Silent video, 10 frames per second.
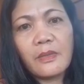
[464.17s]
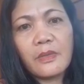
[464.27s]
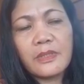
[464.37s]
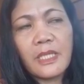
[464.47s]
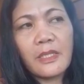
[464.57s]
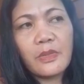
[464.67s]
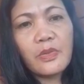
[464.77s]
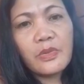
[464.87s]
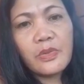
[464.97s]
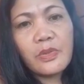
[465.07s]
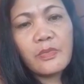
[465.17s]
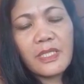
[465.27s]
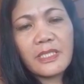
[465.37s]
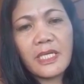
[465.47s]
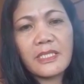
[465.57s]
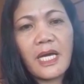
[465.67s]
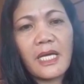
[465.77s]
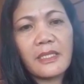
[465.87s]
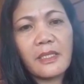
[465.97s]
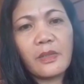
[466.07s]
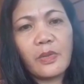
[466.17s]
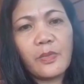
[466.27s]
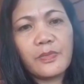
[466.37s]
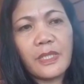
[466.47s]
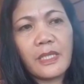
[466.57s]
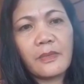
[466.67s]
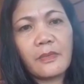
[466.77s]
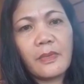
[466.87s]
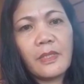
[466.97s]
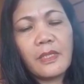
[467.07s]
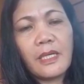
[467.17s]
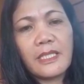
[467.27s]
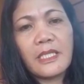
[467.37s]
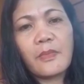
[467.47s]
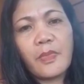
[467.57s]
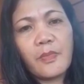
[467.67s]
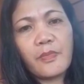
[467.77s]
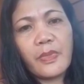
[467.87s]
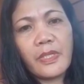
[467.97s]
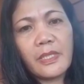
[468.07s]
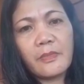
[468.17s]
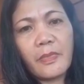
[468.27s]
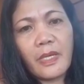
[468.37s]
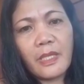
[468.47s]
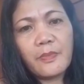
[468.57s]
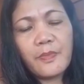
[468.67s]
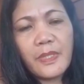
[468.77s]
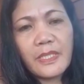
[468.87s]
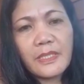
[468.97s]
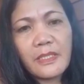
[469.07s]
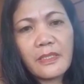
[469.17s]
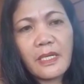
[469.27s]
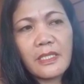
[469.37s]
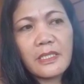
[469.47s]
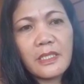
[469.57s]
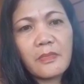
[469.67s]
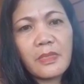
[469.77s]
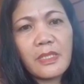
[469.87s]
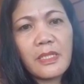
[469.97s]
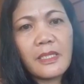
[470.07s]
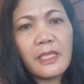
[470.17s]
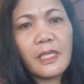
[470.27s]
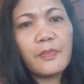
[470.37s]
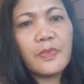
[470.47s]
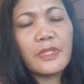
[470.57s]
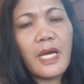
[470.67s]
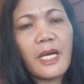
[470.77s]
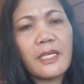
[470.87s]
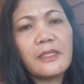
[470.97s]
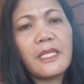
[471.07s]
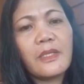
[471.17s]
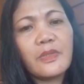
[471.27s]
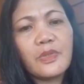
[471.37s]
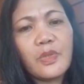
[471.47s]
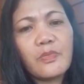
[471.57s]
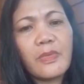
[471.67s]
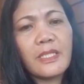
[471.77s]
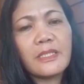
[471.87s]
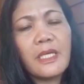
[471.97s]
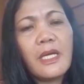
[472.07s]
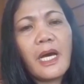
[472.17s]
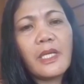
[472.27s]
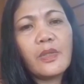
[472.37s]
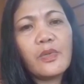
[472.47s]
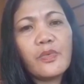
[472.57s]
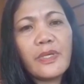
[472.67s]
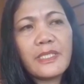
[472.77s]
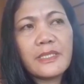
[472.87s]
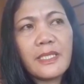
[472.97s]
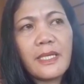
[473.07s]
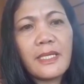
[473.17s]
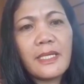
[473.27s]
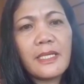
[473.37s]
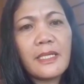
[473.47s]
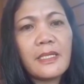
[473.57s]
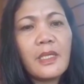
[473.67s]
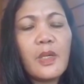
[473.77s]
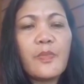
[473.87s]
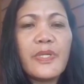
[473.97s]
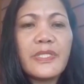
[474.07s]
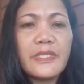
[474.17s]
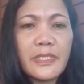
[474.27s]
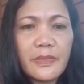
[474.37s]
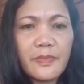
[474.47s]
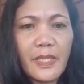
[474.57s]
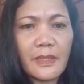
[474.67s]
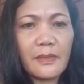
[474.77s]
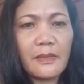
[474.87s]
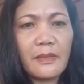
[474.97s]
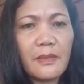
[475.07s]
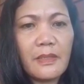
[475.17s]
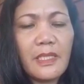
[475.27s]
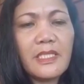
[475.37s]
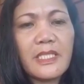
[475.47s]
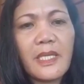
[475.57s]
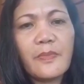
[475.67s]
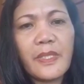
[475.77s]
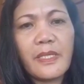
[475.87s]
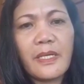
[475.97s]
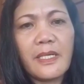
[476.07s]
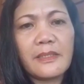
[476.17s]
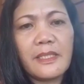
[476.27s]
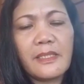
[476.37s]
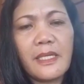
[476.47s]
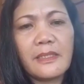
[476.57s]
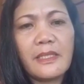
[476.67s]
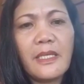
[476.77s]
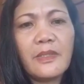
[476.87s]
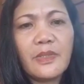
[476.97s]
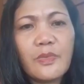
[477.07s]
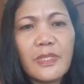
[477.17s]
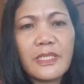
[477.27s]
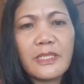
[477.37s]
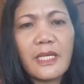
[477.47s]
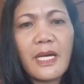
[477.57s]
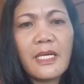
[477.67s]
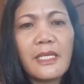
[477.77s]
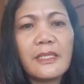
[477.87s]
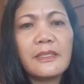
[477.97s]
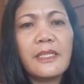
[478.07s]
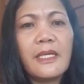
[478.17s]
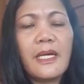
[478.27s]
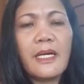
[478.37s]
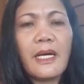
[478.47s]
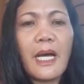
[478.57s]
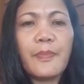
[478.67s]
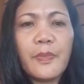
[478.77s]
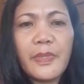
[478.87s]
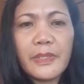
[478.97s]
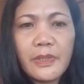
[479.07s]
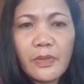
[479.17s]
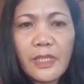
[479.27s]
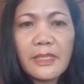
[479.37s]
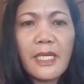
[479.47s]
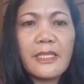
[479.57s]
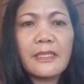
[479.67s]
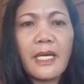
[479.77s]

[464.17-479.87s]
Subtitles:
sa YouTube at saka sa ating group ng as a member in VIP. Please, ayan, sa mga help mo sa akin, thank you so much. I always preserve that inside my heart. Ayan, thank you so much, gang, and happy birthday ulit, and